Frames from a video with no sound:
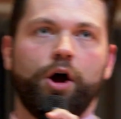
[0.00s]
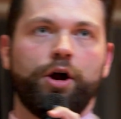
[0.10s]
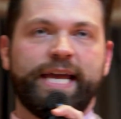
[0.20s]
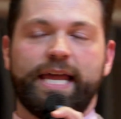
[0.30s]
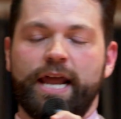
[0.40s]

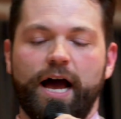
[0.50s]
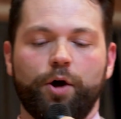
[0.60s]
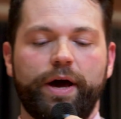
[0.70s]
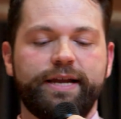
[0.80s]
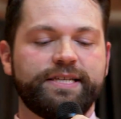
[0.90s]
are again not
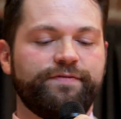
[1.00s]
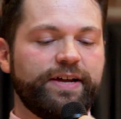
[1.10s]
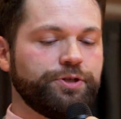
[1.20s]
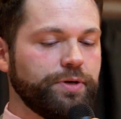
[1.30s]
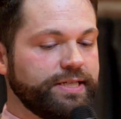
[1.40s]
quite as
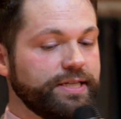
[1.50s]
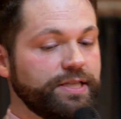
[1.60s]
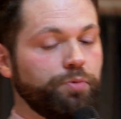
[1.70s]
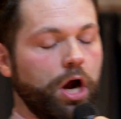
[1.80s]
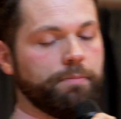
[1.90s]
adventurous as
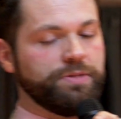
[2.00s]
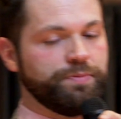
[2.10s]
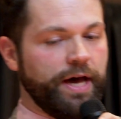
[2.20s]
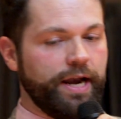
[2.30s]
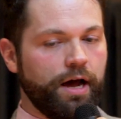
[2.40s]
the Brahms,
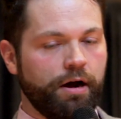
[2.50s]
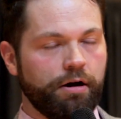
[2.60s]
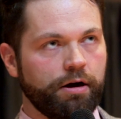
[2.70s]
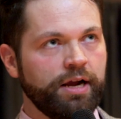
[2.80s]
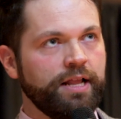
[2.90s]
but
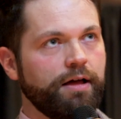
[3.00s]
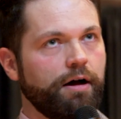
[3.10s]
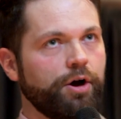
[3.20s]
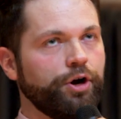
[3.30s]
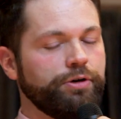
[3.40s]
are
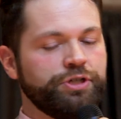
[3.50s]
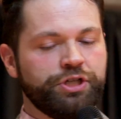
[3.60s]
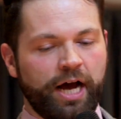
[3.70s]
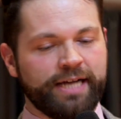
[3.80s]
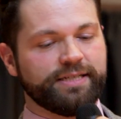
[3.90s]
are
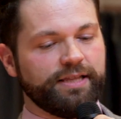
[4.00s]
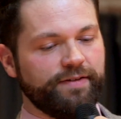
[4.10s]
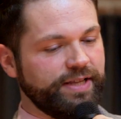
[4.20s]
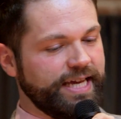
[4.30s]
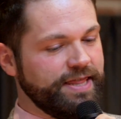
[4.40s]
just
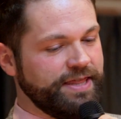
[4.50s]
lovely.